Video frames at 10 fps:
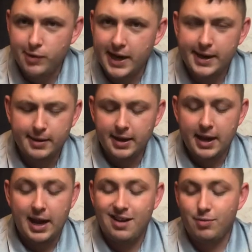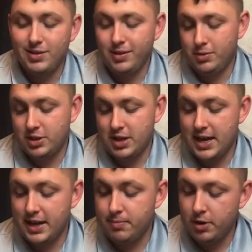rare, and I really wish I
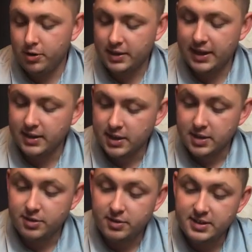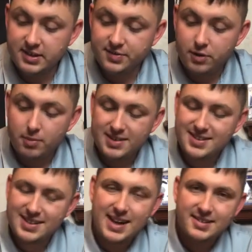had him. Okay, so this is from
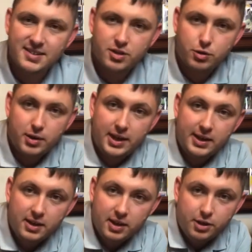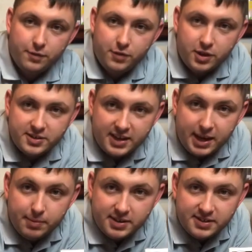Assassin's Creed, the first
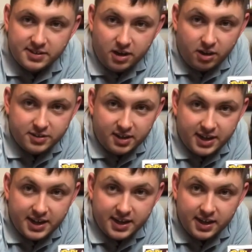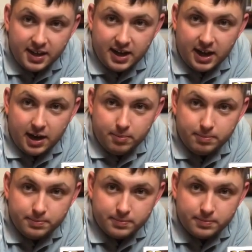game. This is Altair. I